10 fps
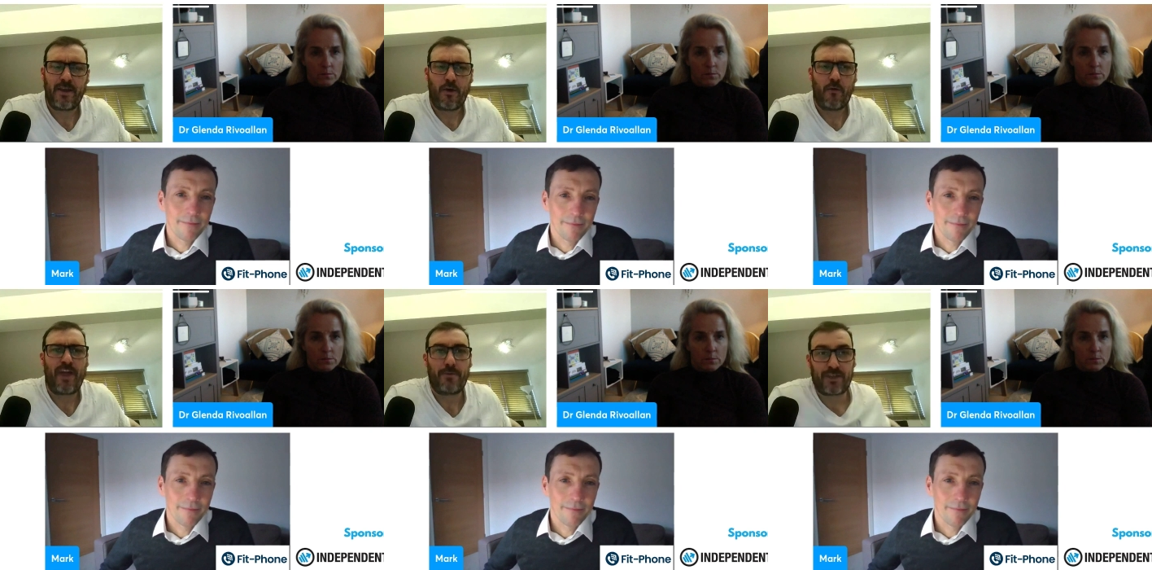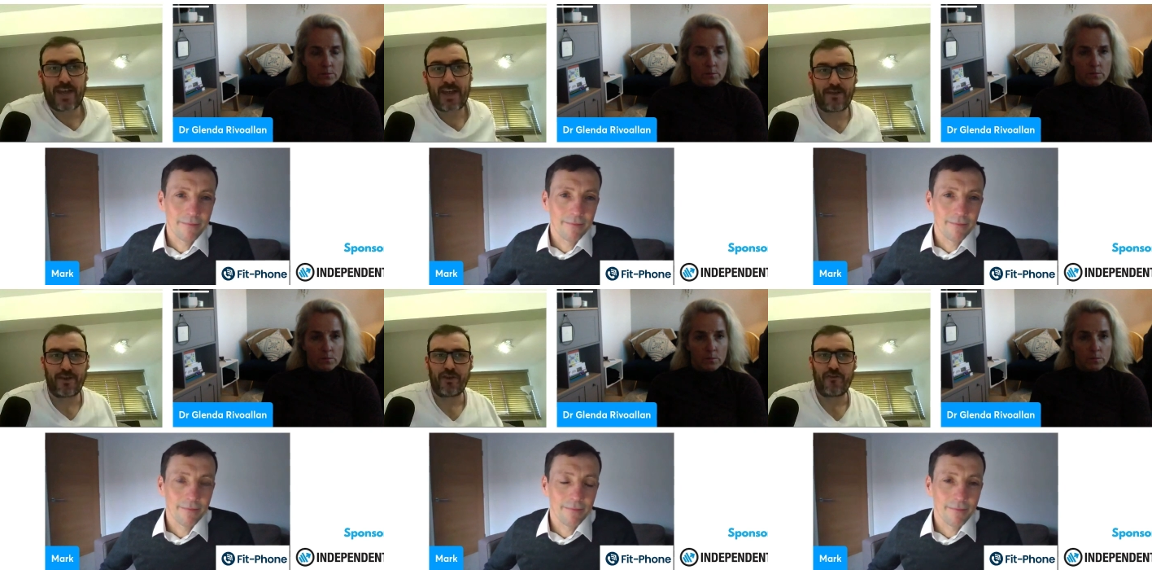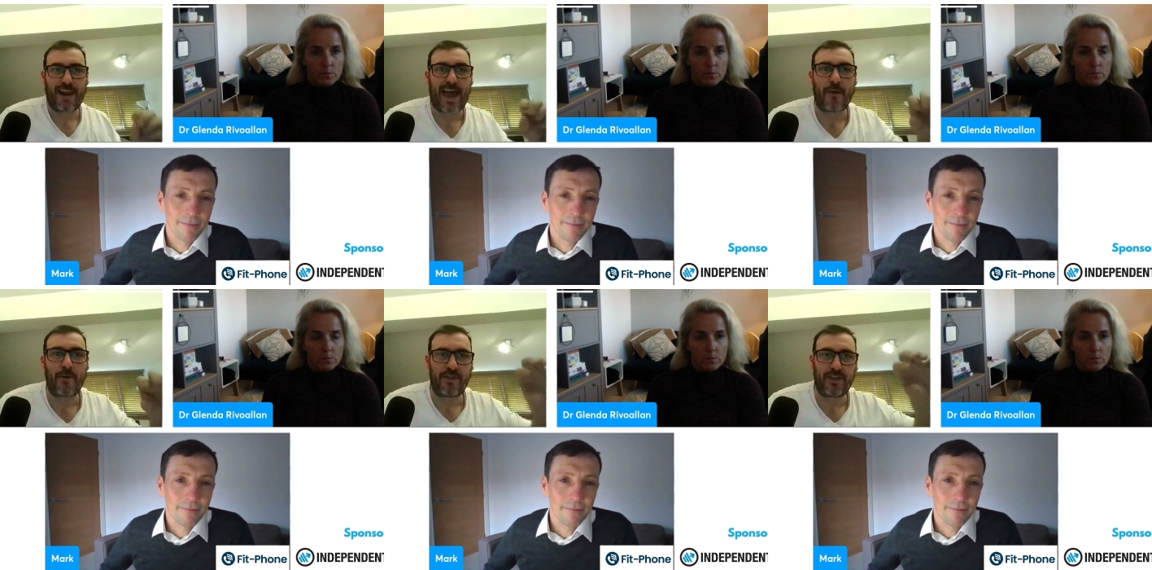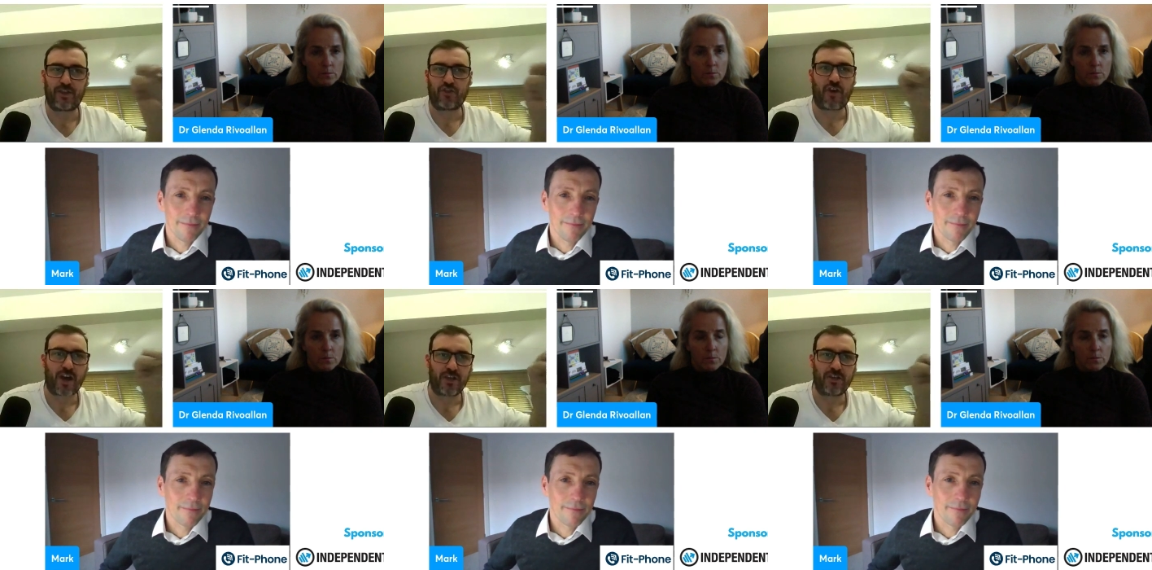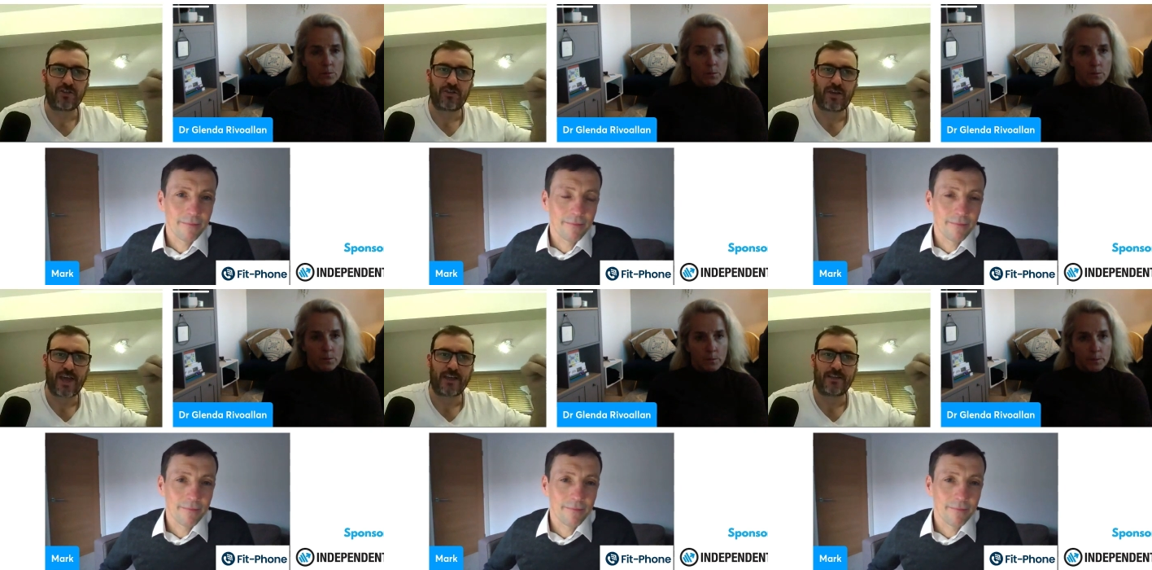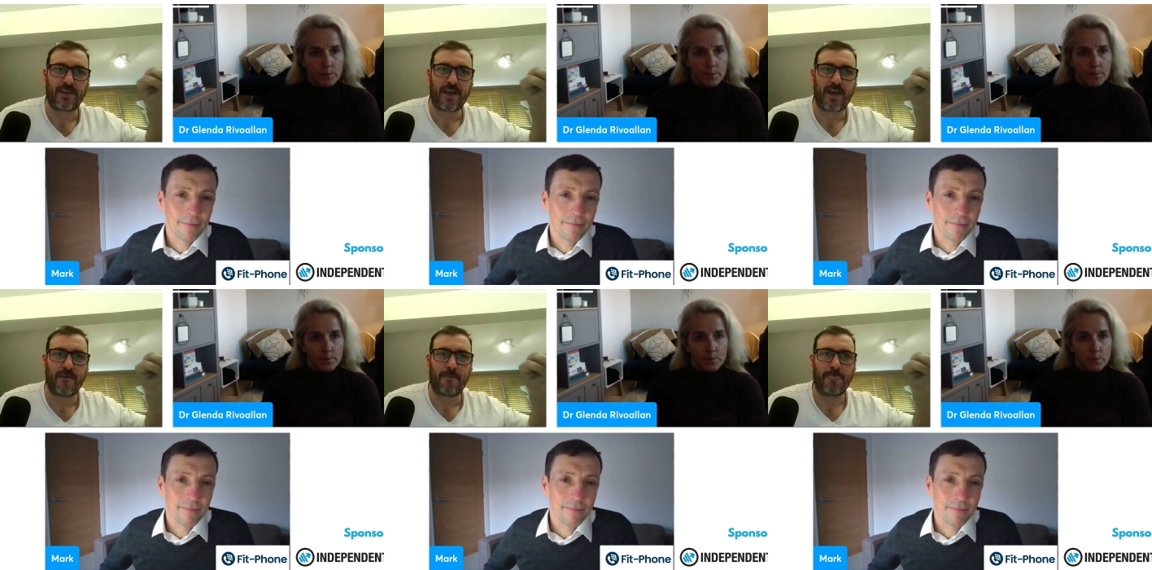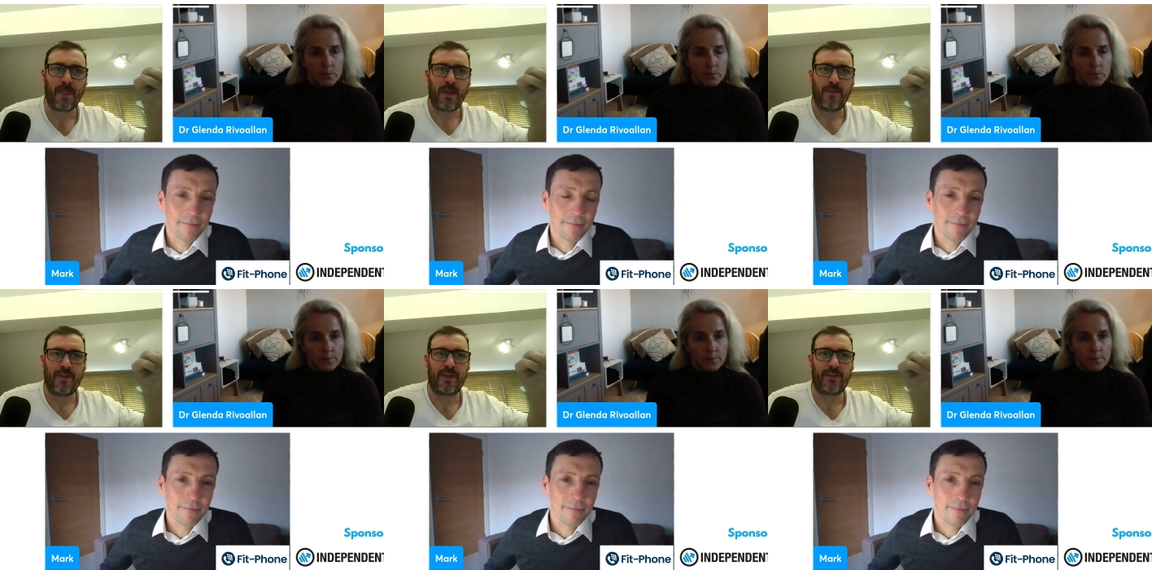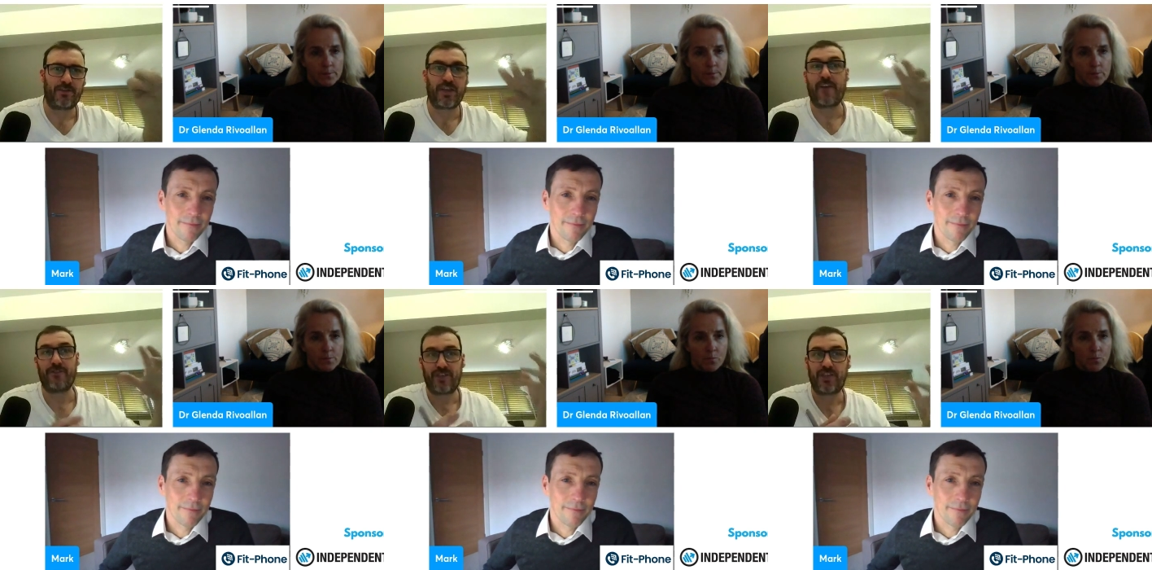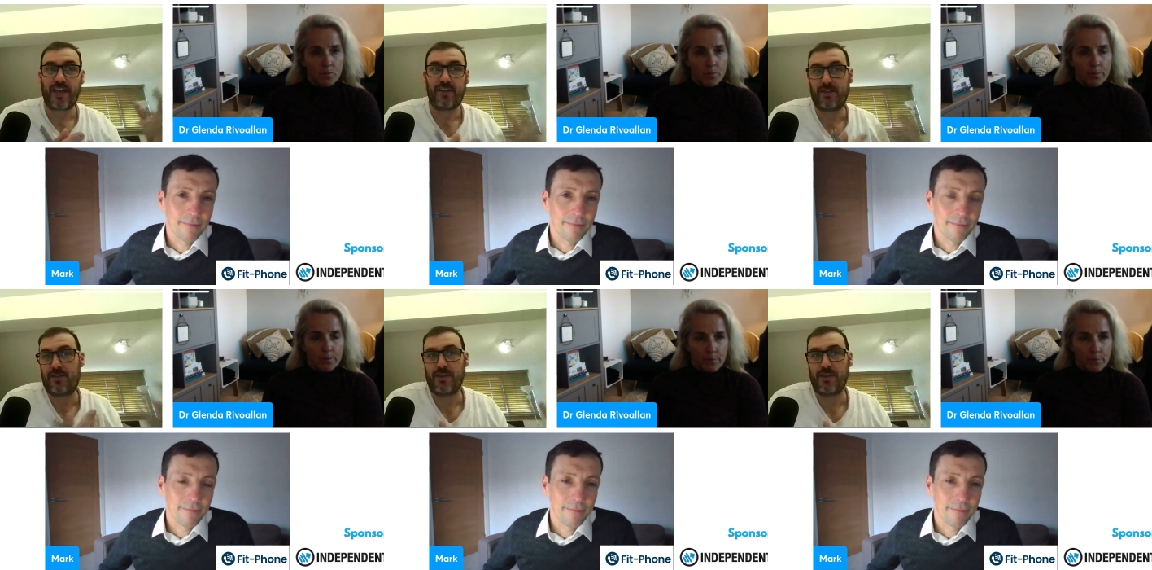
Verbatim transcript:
Speaker 1: or they were saying, that you're allowing these trusts to get um, the charity status